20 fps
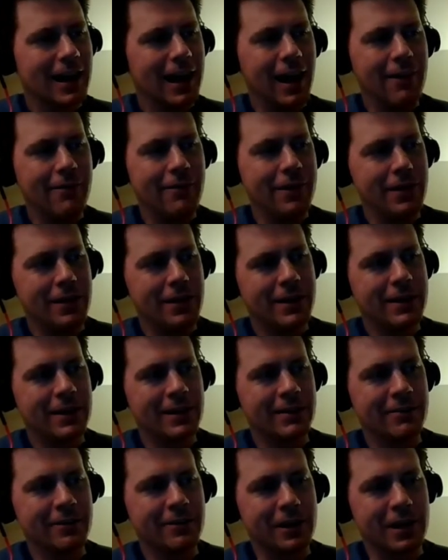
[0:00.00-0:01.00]

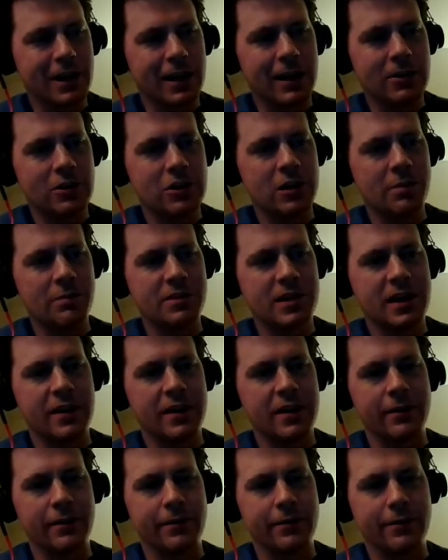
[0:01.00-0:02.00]
if a clown jumps
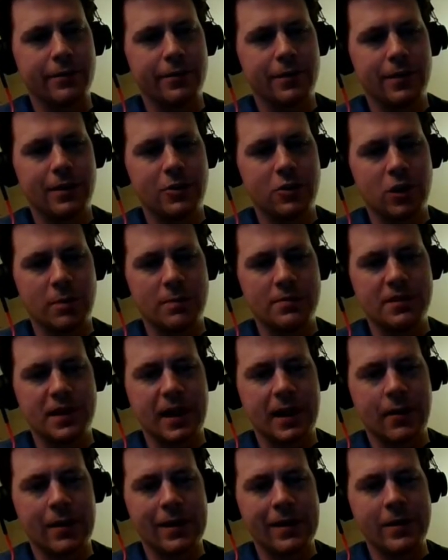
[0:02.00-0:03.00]

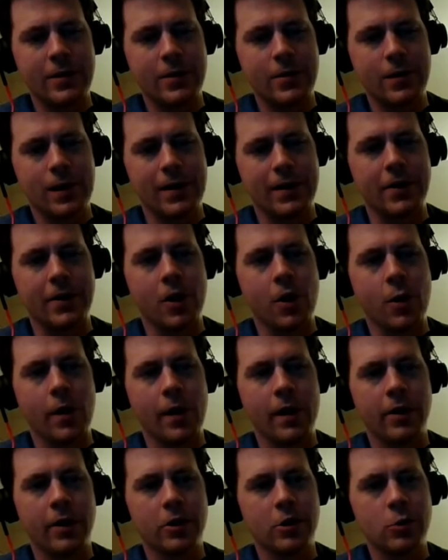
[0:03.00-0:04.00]
out at you out of nowhere,